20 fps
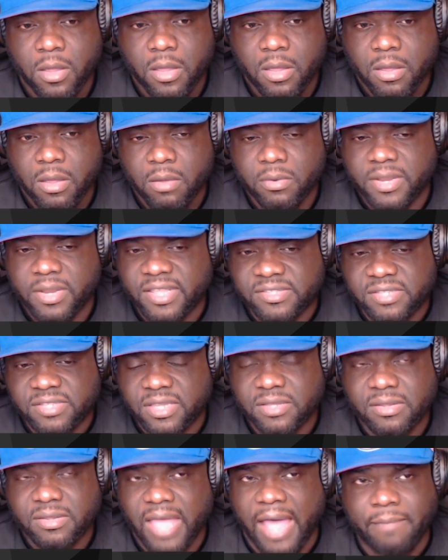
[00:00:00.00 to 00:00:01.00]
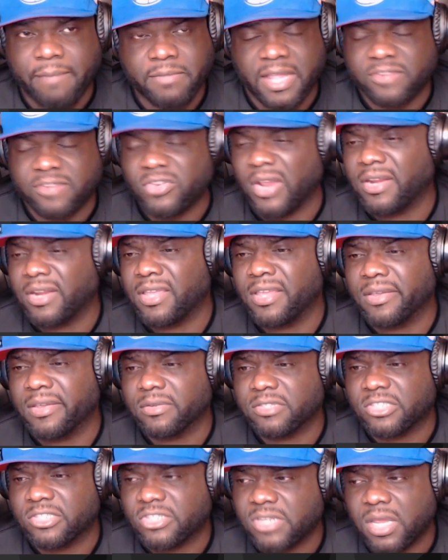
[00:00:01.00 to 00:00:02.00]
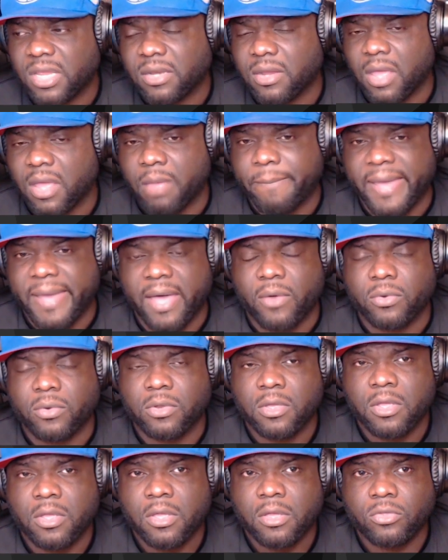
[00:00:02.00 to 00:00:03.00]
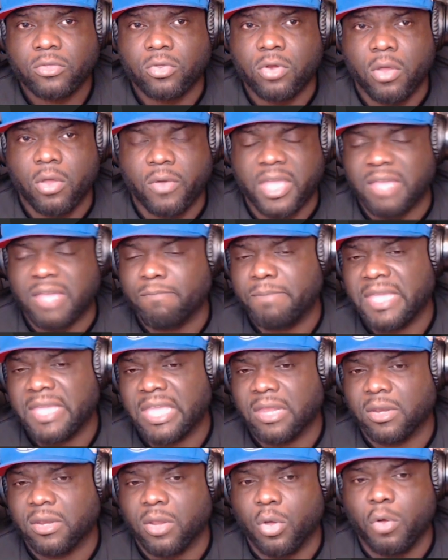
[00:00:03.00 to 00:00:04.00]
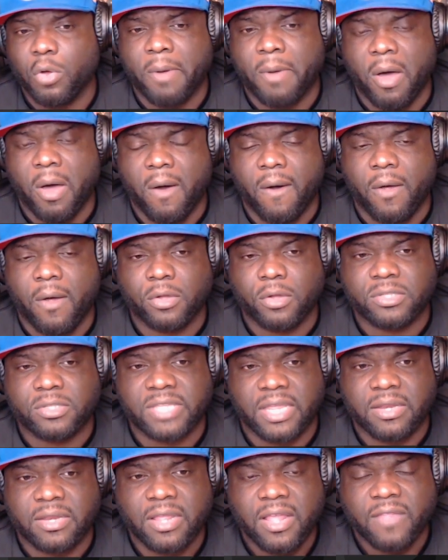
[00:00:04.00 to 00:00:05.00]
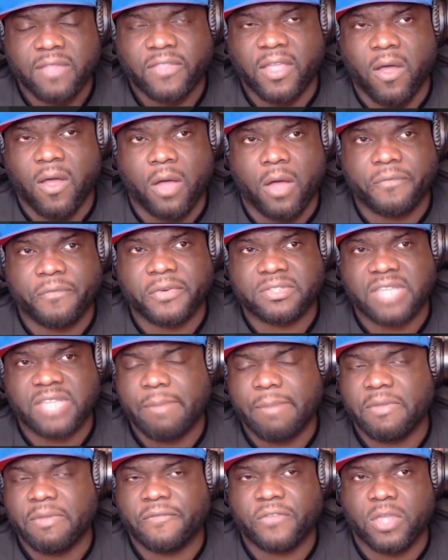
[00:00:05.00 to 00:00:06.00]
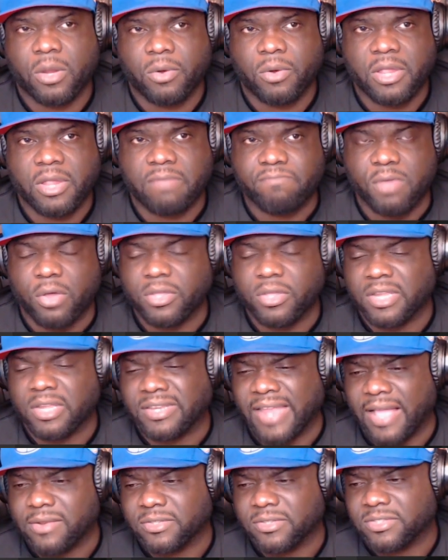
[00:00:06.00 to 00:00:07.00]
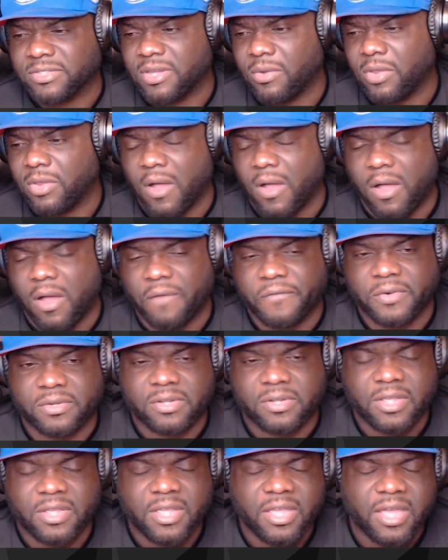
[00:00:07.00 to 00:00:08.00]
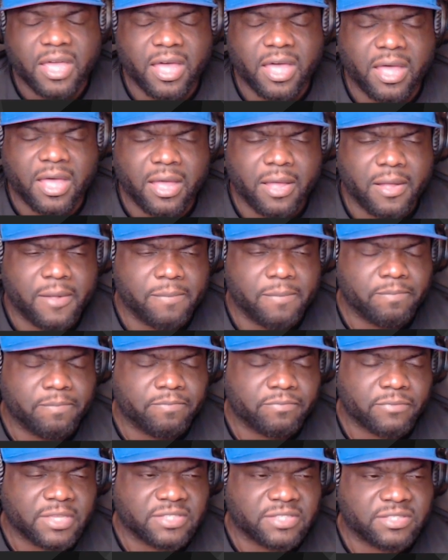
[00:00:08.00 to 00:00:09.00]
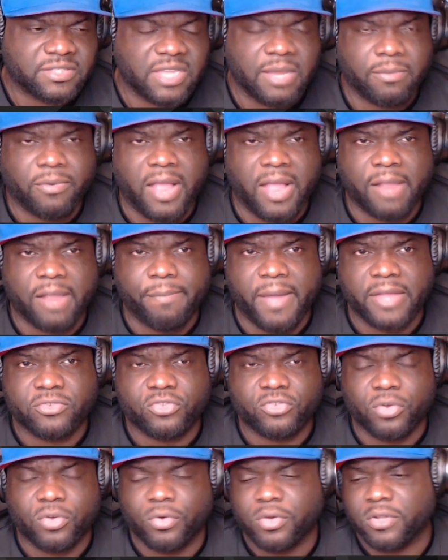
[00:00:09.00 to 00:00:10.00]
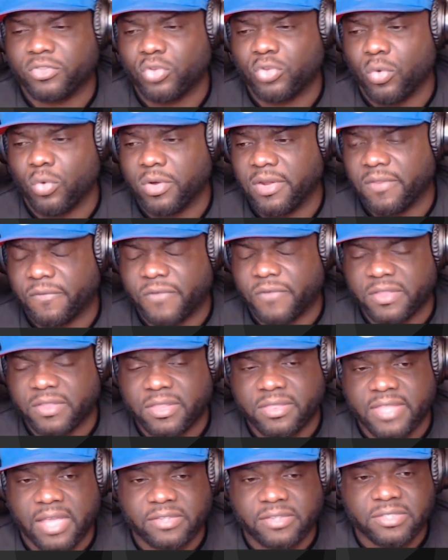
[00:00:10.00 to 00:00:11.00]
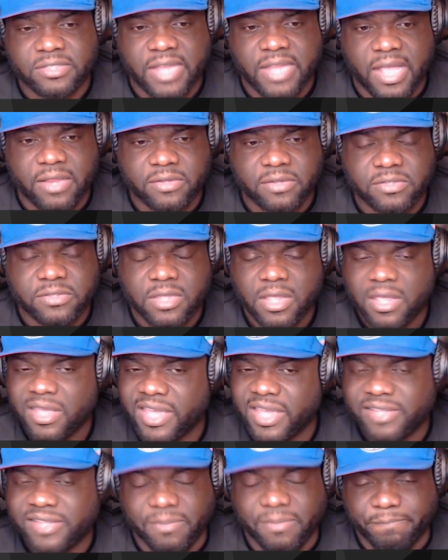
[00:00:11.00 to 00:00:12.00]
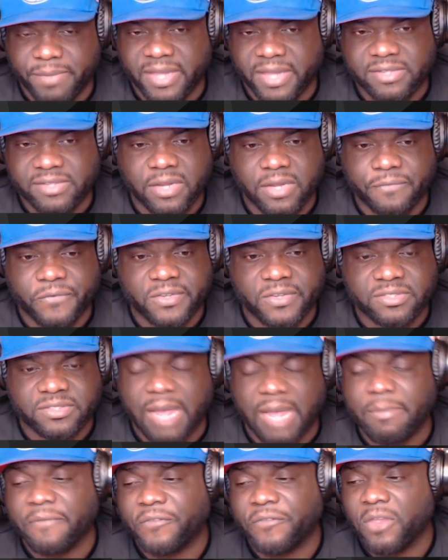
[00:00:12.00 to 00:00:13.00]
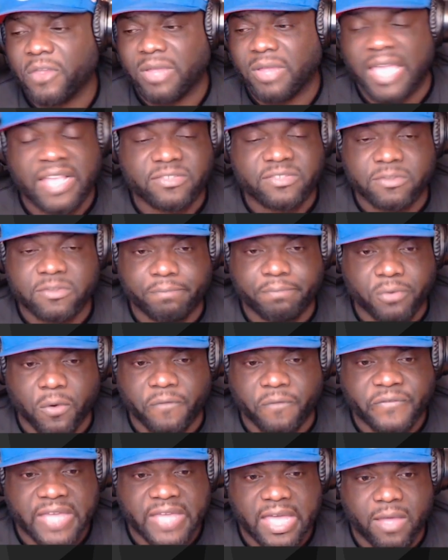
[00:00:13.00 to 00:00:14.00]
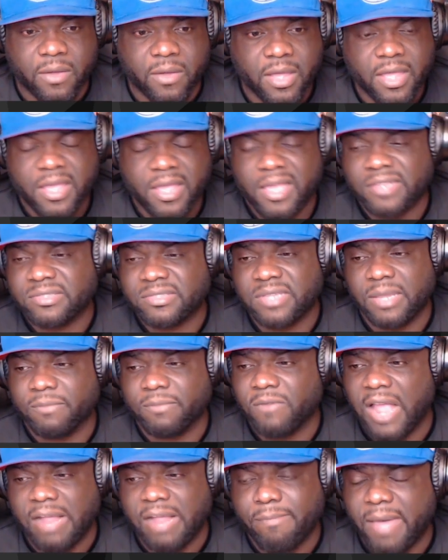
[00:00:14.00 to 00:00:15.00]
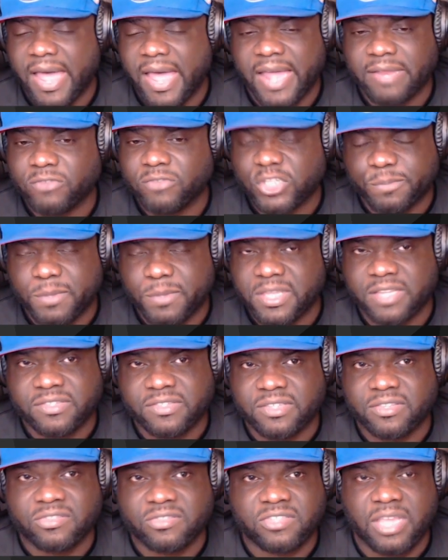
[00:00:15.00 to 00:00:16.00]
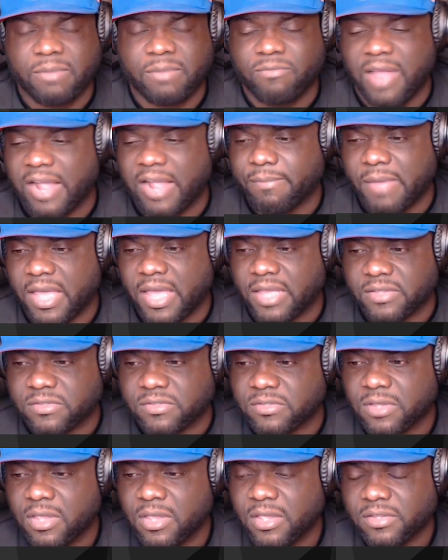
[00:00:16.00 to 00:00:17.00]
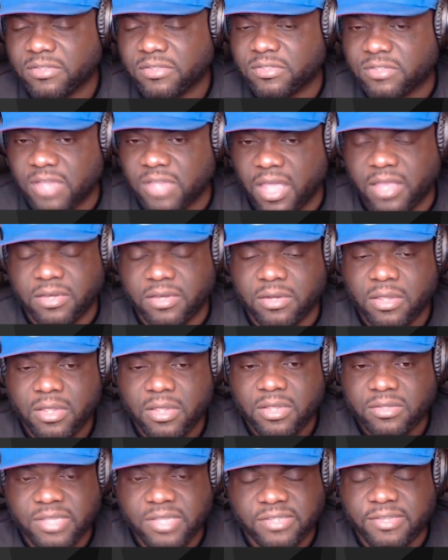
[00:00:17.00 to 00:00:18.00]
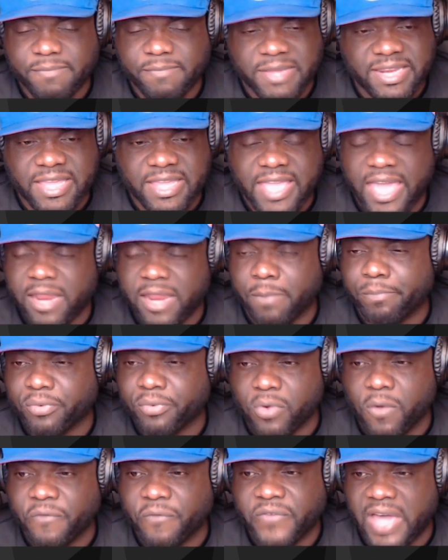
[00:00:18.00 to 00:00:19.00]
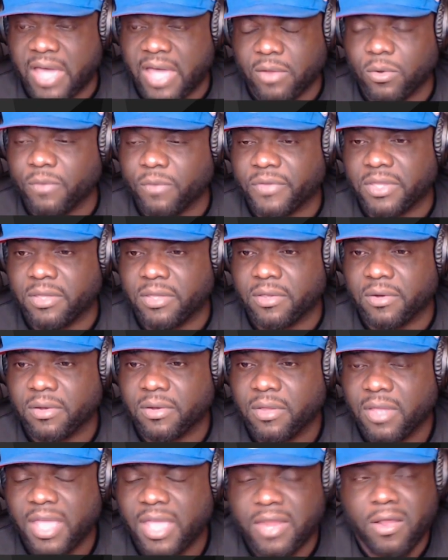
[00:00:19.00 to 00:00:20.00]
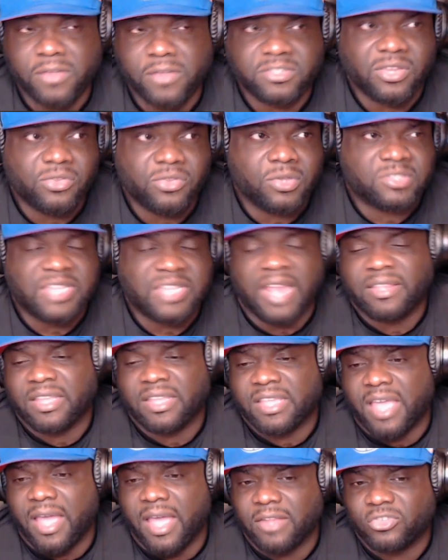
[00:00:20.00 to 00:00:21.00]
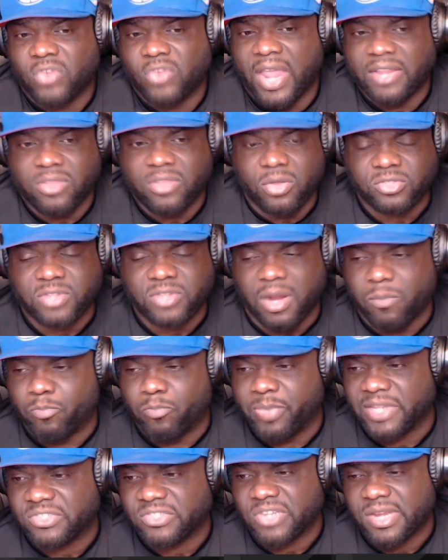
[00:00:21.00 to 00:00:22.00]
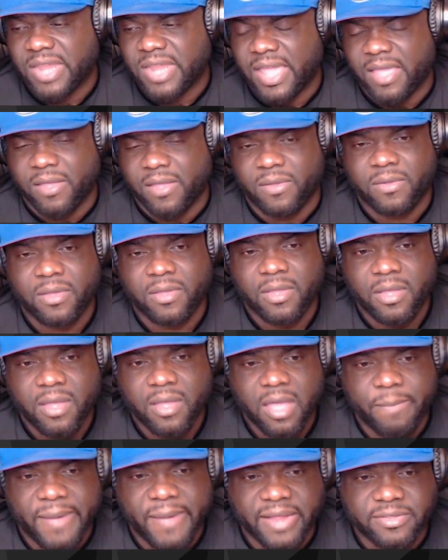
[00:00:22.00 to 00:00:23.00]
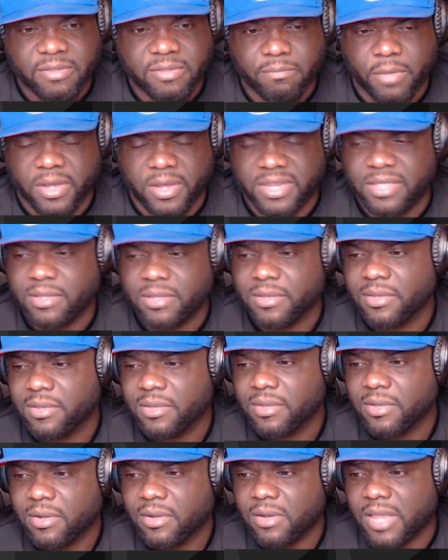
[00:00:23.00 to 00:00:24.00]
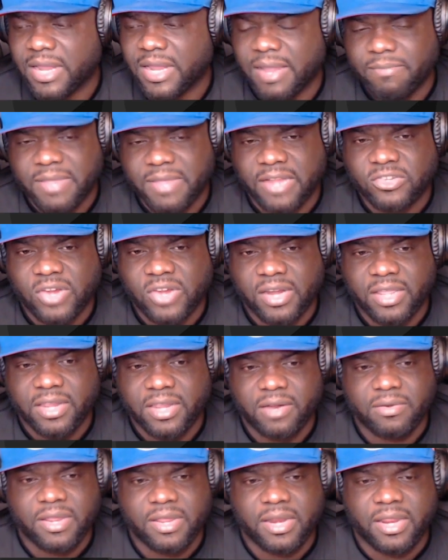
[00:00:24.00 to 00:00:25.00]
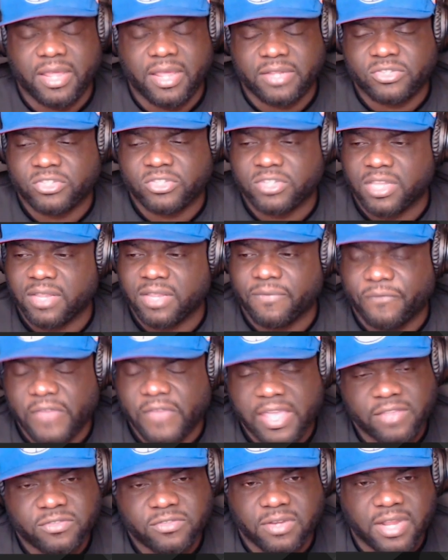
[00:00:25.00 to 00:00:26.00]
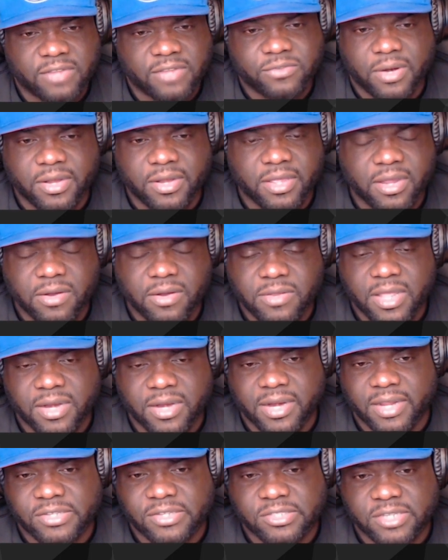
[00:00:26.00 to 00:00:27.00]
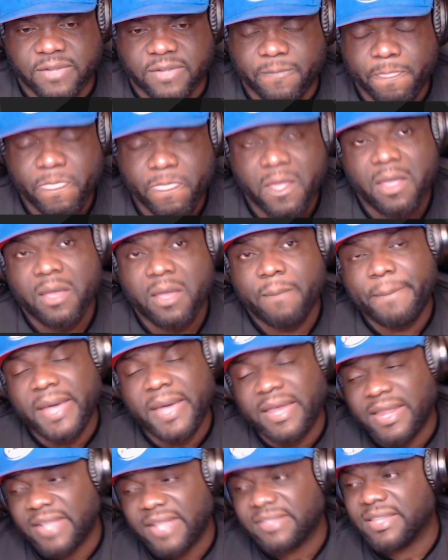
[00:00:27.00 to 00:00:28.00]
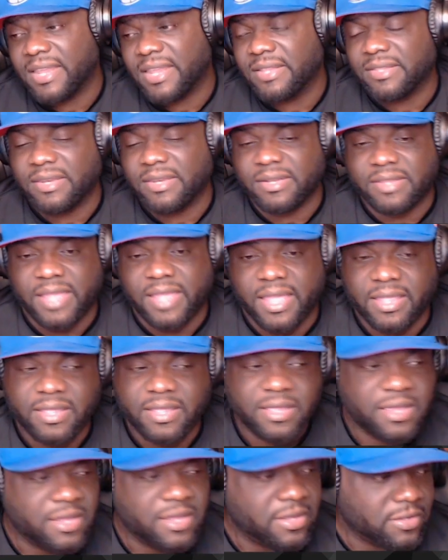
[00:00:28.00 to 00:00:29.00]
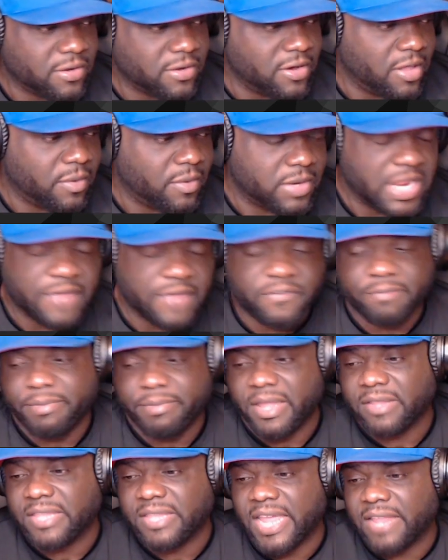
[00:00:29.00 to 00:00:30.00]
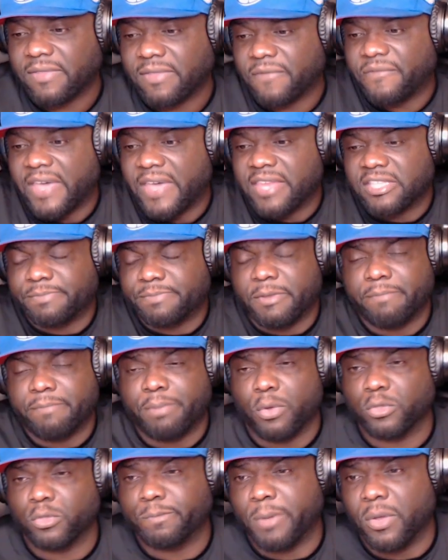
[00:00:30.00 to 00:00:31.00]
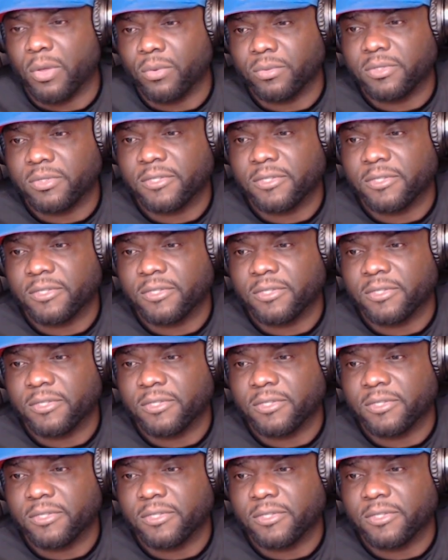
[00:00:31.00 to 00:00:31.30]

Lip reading: Listen, I'm not trying to hear shit about, you know, him being lowballed and they offered Tommy Fury $1 million. They only offered Hasim Rahman Jr. $250,000. It's a big difference. Tommy Fury has some profile. Hasim Rahman, just because he's Hasim Rahman's son, doesn't mean he had a profile over here. And also, you signed the contract. Don't start bitching now about the money. Like, I'm not trying to hear none of that shit. Fans are not trying to hear none of that shit. But at the end of the day, you know, enough about that. The fight has been postponed.